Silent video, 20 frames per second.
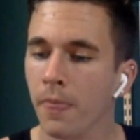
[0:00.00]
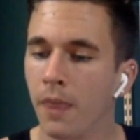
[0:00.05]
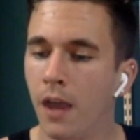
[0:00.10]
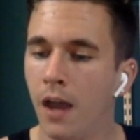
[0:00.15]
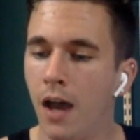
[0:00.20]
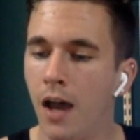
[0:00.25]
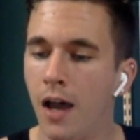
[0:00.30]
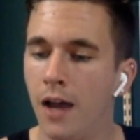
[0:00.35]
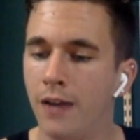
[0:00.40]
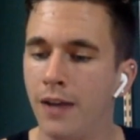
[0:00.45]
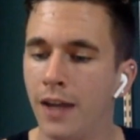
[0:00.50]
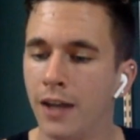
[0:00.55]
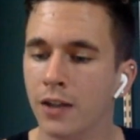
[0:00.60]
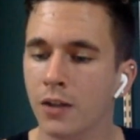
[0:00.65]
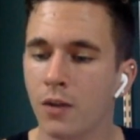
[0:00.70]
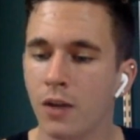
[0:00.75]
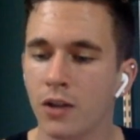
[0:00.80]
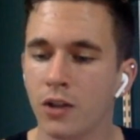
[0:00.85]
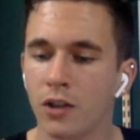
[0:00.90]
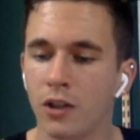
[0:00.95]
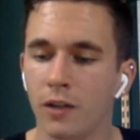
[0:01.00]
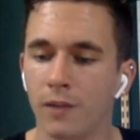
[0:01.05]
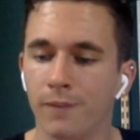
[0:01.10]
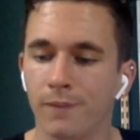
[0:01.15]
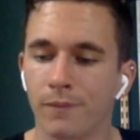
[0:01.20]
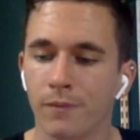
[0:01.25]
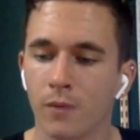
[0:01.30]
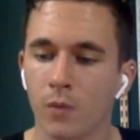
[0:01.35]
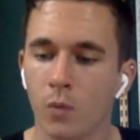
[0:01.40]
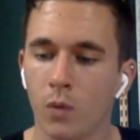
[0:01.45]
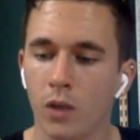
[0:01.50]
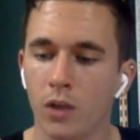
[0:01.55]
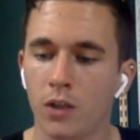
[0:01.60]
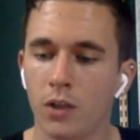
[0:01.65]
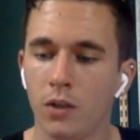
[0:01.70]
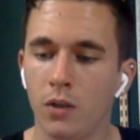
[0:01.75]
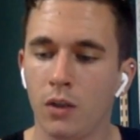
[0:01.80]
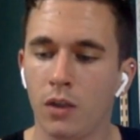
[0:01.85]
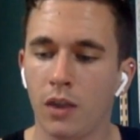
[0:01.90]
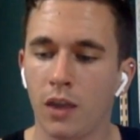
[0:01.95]
Next question. What do
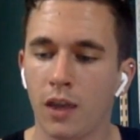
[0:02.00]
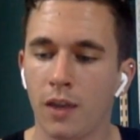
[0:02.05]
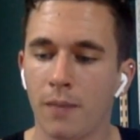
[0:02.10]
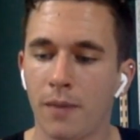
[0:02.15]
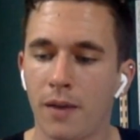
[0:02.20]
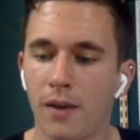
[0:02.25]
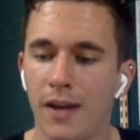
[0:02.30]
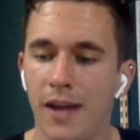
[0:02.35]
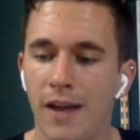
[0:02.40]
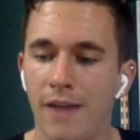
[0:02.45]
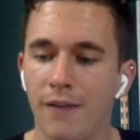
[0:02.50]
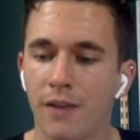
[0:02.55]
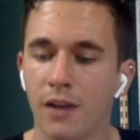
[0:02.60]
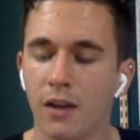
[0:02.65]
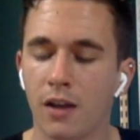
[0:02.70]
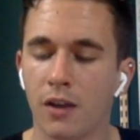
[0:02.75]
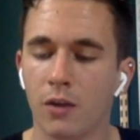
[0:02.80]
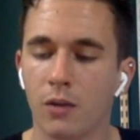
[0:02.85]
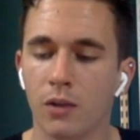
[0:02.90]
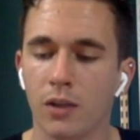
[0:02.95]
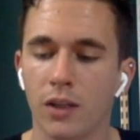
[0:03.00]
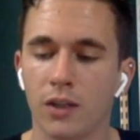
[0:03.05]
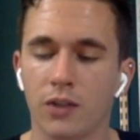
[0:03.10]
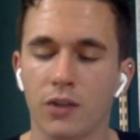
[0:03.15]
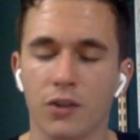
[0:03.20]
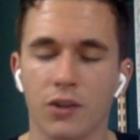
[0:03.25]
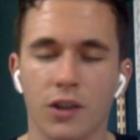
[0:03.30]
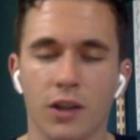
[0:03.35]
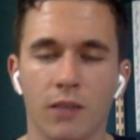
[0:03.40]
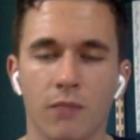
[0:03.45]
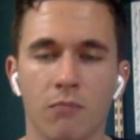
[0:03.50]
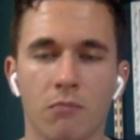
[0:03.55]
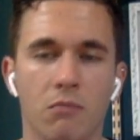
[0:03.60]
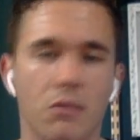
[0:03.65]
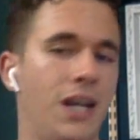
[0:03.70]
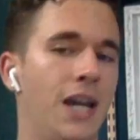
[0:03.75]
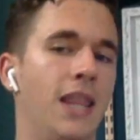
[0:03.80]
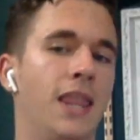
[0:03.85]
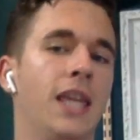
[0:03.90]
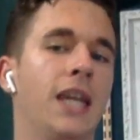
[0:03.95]
you think about having another relationship?
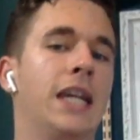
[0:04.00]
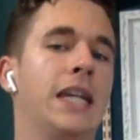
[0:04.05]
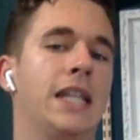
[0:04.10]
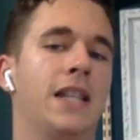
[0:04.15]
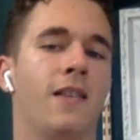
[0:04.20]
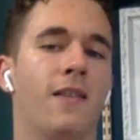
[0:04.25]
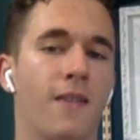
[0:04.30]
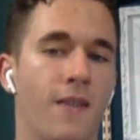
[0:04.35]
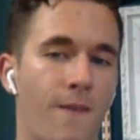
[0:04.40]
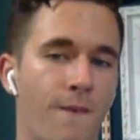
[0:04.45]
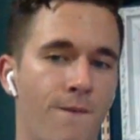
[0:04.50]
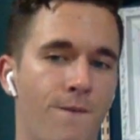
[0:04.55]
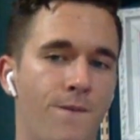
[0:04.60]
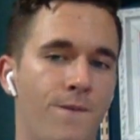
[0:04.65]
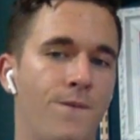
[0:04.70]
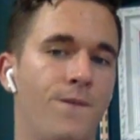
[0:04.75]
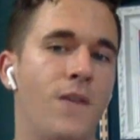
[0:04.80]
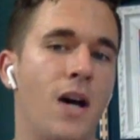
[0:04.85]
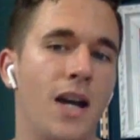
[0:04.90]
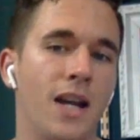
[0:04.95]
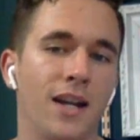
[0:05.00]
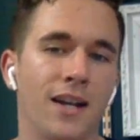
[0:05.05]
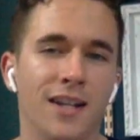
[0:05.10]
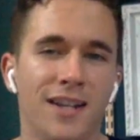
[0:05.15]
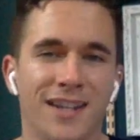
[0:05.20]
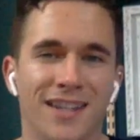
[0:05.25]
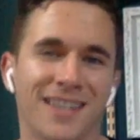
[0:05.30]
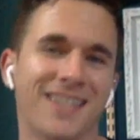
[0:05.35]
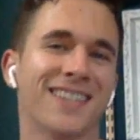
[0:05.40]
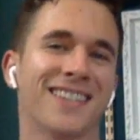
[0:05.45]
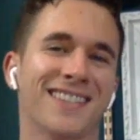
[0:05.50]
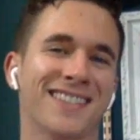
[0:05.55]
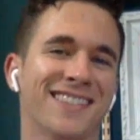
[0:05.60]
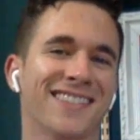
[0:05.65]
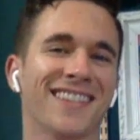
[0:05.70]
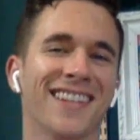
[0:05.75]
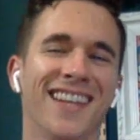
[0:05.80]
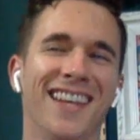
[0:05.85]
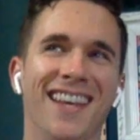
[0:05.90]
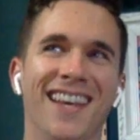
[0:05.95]
I think it's fine.
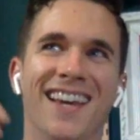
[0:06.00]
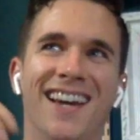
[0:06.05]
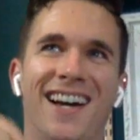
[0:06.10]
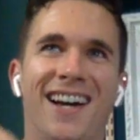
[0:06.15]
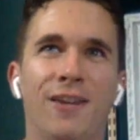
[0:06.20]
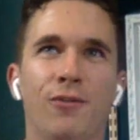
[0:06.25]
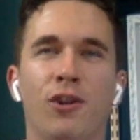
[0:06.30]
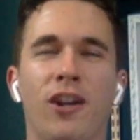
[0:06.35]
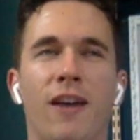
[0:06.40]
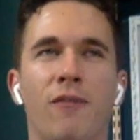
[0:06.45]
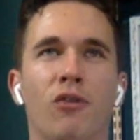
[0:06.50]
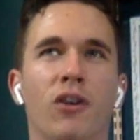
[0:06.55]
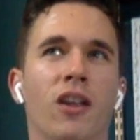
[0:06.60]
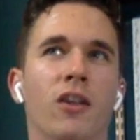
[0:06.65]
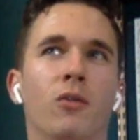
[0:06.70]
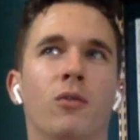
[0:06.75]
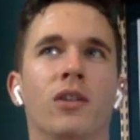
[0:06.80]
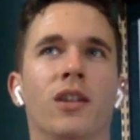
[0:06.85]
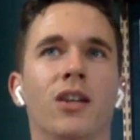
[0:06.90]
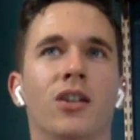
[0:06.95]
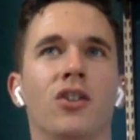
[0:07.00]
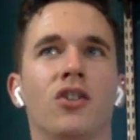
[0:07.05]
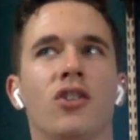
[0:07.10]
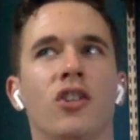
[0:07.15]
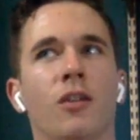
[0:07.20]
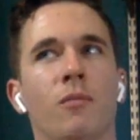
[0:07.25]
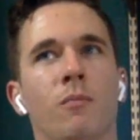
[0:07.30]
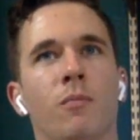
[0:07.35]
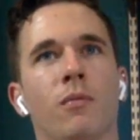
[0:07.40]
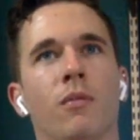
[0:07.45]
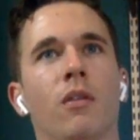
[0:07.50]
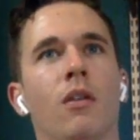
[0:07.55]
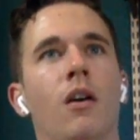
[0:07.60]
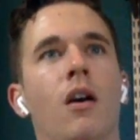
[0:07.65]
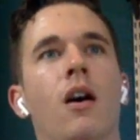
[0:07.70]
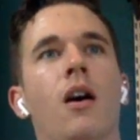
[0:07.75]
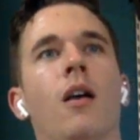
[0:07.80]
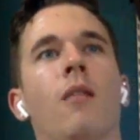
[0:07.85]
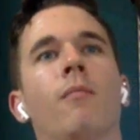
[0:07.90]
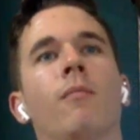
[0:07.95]
I would have another relationship
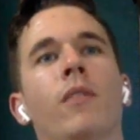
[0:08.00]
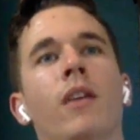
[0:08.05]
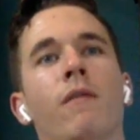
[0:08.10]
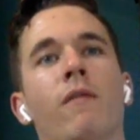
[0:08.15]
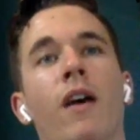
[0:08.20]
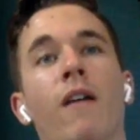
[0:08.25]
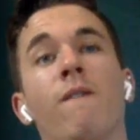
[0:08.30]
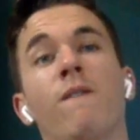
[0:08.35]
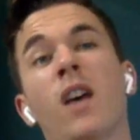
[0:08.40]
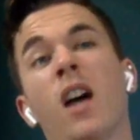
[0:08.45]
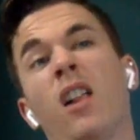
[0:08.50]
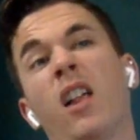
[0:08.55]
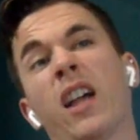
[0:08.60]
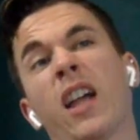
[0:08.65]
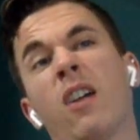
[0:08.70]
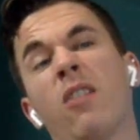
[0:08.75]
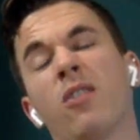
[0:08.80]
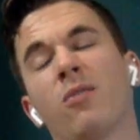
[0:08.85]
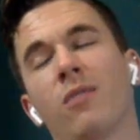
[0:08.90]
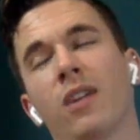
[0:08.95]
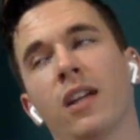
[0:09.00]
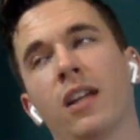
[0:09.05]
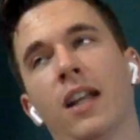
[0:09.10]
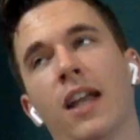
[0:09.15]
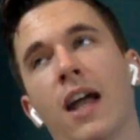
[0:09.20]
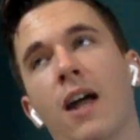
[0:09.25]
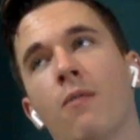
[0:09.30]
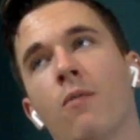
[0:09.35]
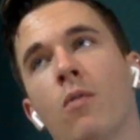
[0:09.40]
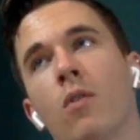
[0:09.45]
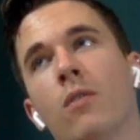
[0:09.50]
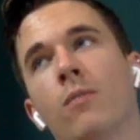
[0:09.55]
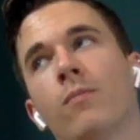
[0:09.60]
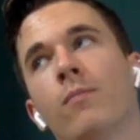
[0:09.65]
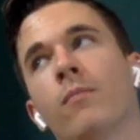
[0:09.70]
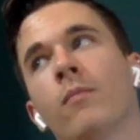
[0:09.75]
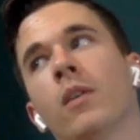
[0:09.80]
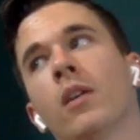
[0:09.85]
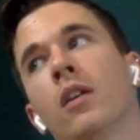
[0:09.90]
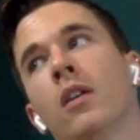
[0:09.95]
if I felt like I was ready to have one
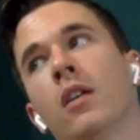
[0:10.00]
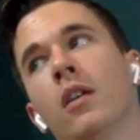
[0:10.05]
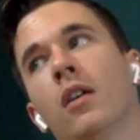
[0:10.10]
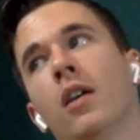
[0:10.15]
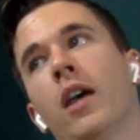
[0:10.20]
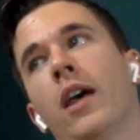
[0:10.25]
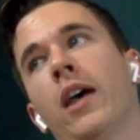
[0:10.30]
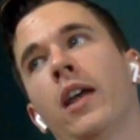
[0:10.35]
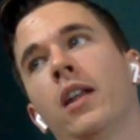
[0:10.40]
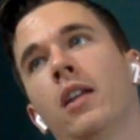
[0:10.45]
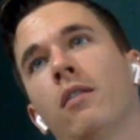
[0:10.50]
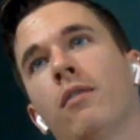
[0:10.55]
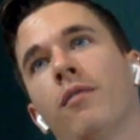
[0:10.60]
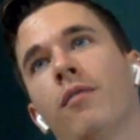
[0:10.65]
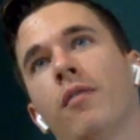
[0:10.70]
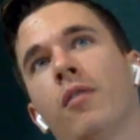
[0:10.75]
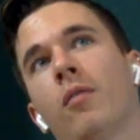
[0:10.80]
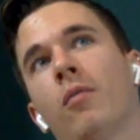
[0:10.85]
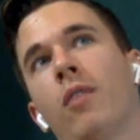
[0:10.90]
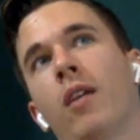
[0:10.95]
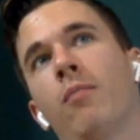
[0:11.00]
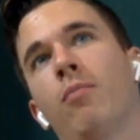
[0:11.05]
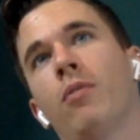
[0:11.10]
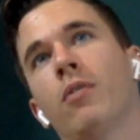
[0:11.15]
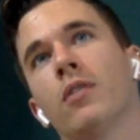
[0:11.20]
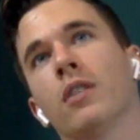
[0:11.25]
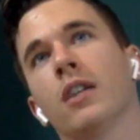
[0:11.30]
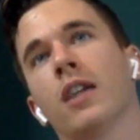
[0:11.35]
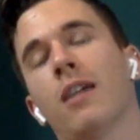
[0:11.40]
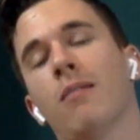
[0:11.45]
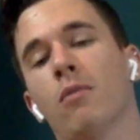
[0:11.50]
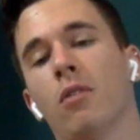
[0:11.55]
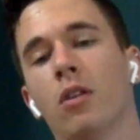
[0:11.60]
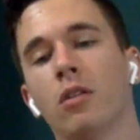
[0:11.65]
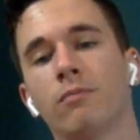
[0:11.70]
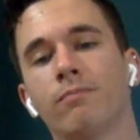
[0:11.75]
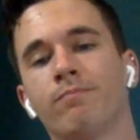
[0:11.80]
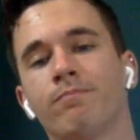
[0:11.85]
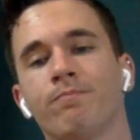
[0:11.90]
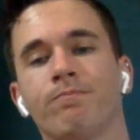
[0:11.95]
and if the right person came
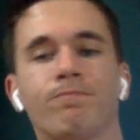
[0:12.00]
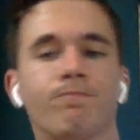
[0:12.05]
along.